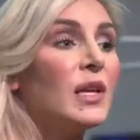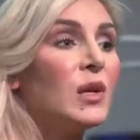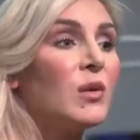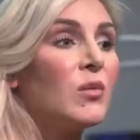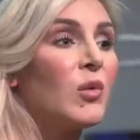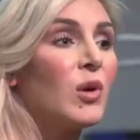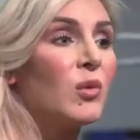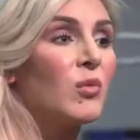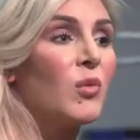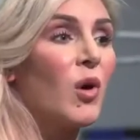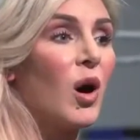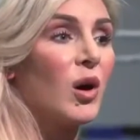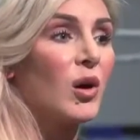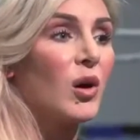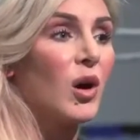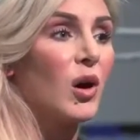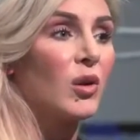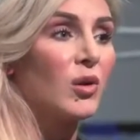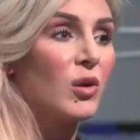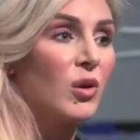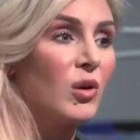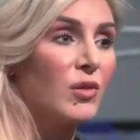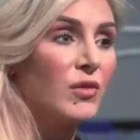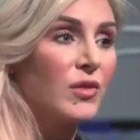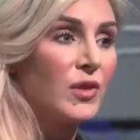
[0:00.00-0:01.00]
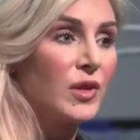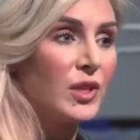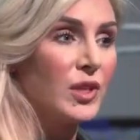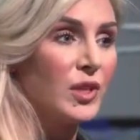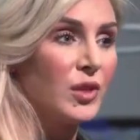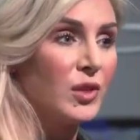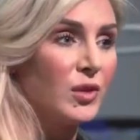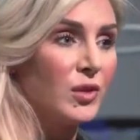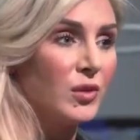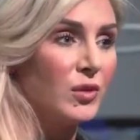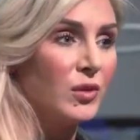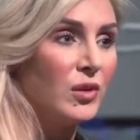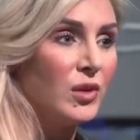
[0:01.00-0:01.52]
anyone walk all over
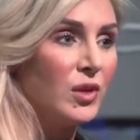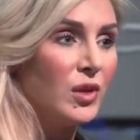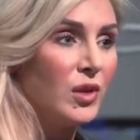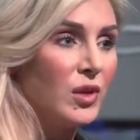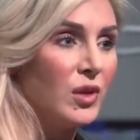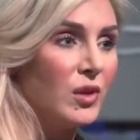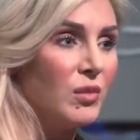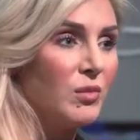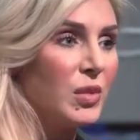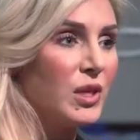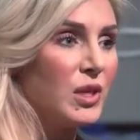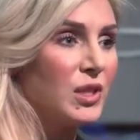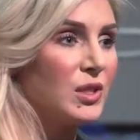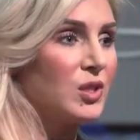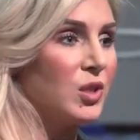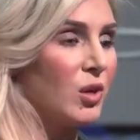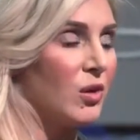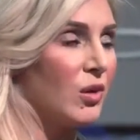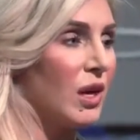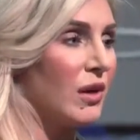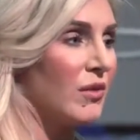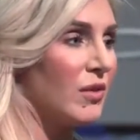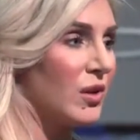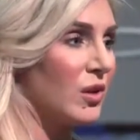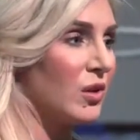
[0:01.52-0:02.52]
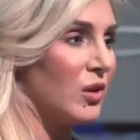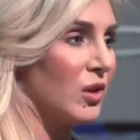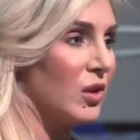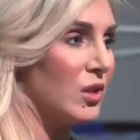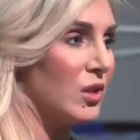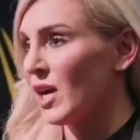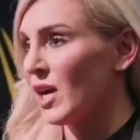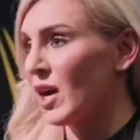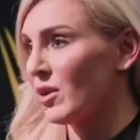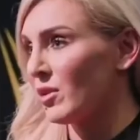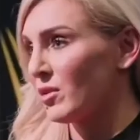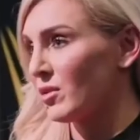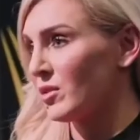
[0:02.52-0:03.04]
you, but don't ever
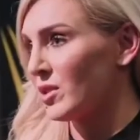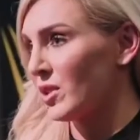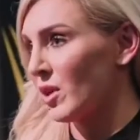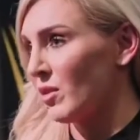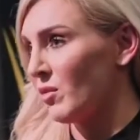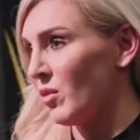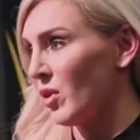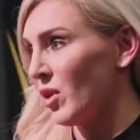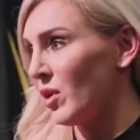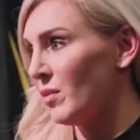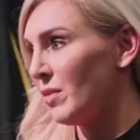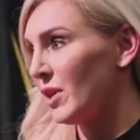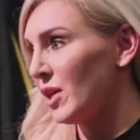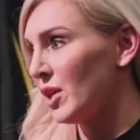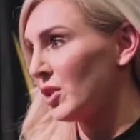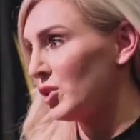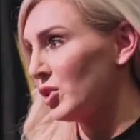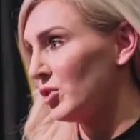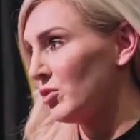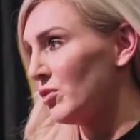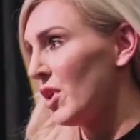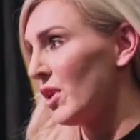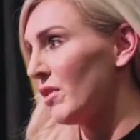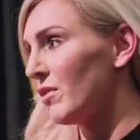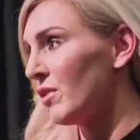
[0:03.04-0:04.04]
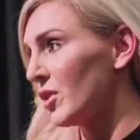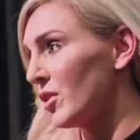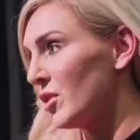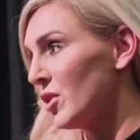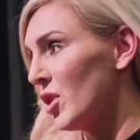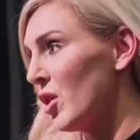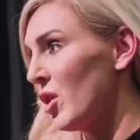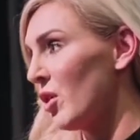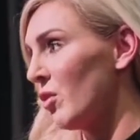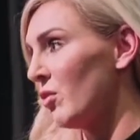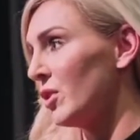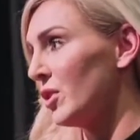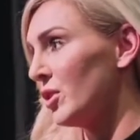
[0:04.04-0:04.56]
down on someone because you never
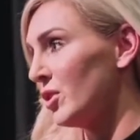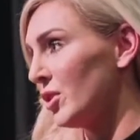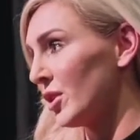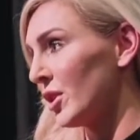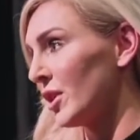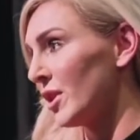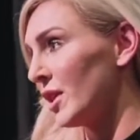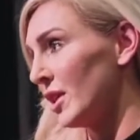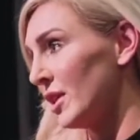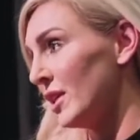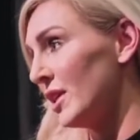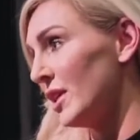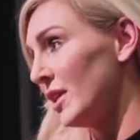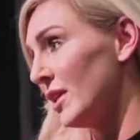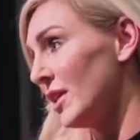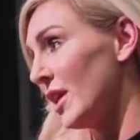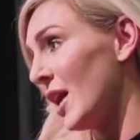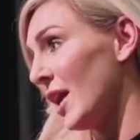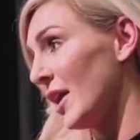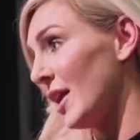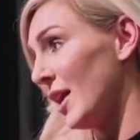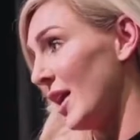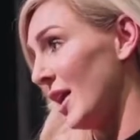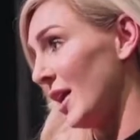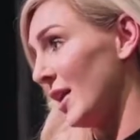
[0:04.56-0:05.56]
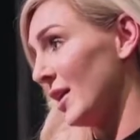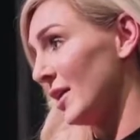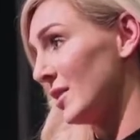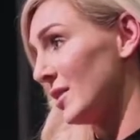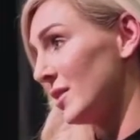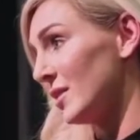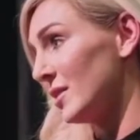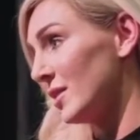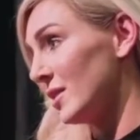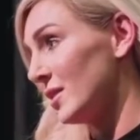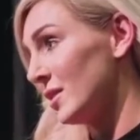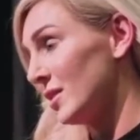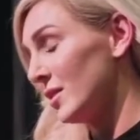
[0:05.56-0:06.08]
know when you're gonna need that
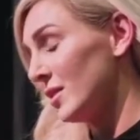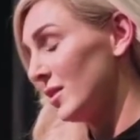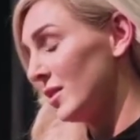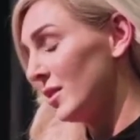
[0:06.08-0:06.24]
hand.